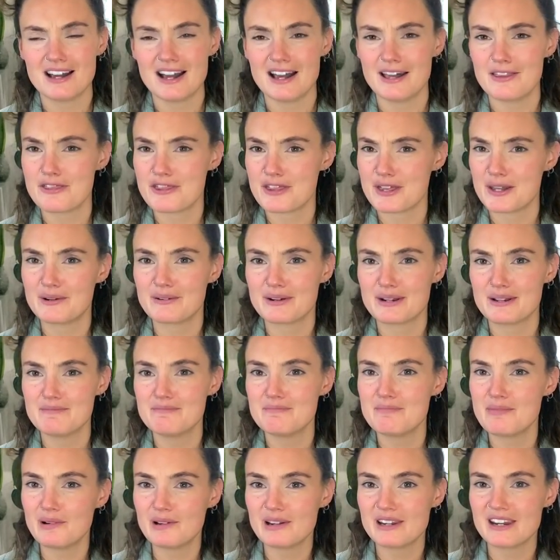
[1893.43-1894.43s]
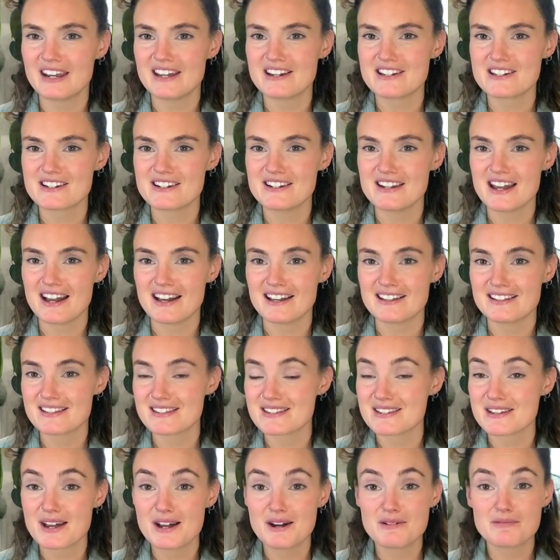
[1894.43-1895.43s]
anthurium pollination
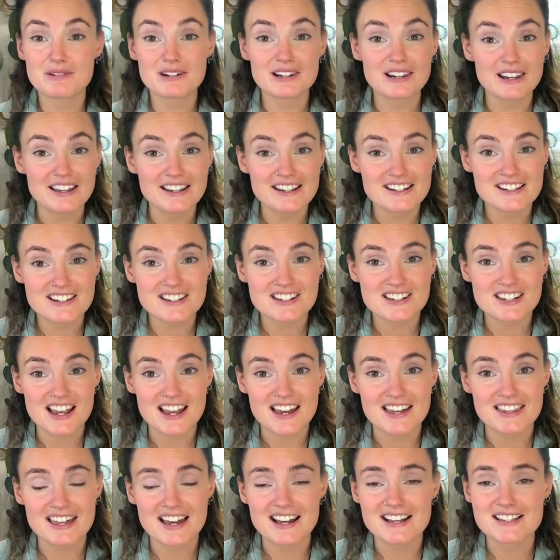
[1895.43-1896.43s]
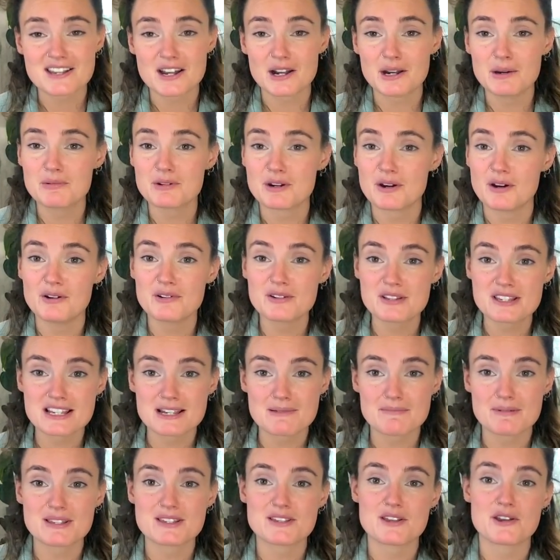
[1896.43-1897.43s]
and would like to share that, I would honestly
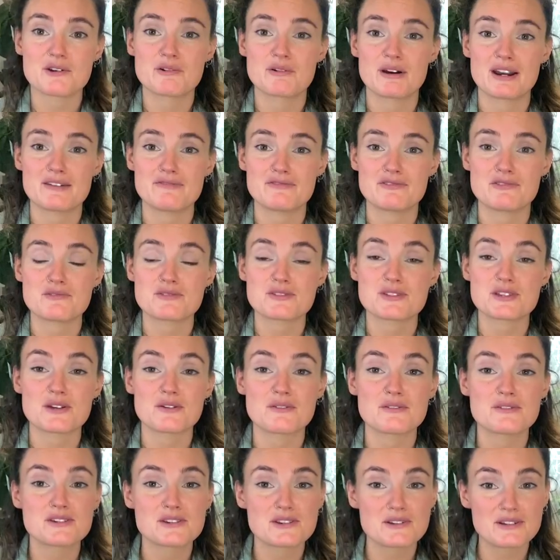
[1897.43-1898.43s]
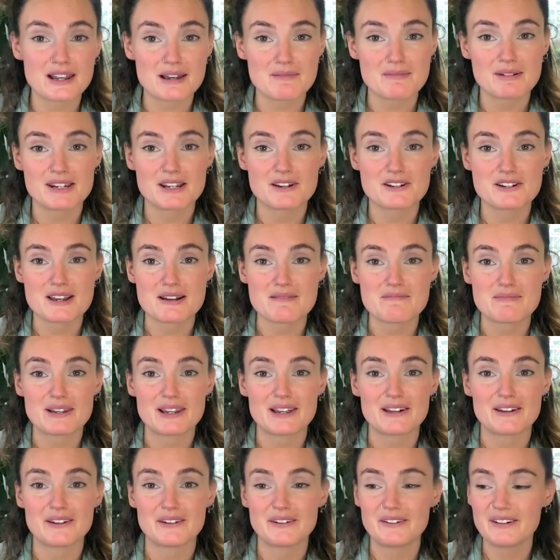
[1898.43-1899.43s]
be so grateful. So do let me know down
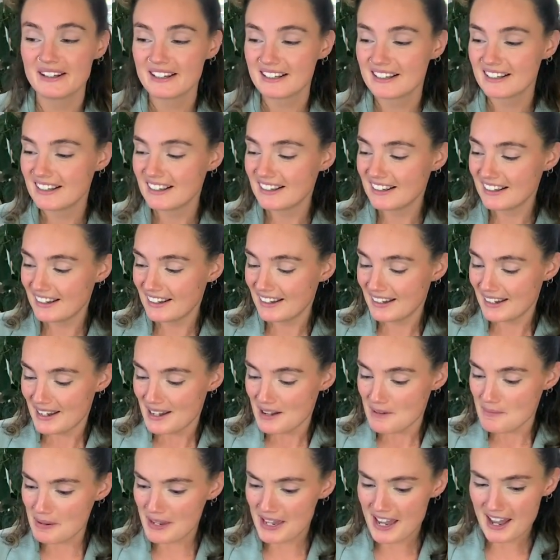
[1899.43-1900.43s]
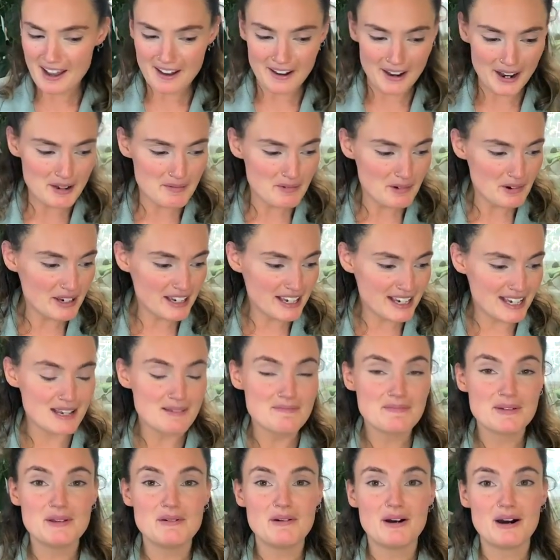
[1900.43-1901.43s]
below. But yeah, I will
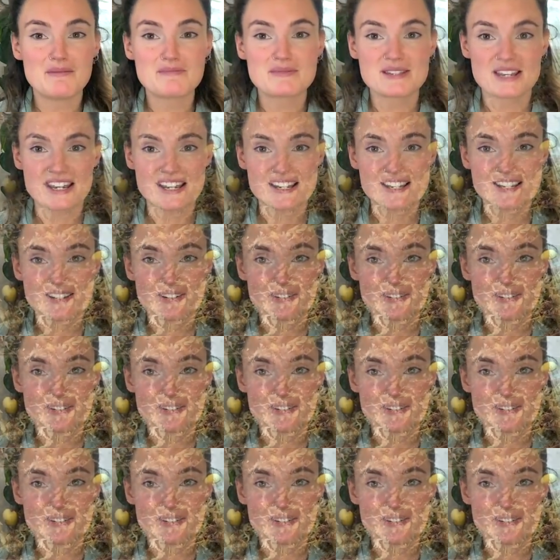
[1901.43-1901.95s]
keep you updated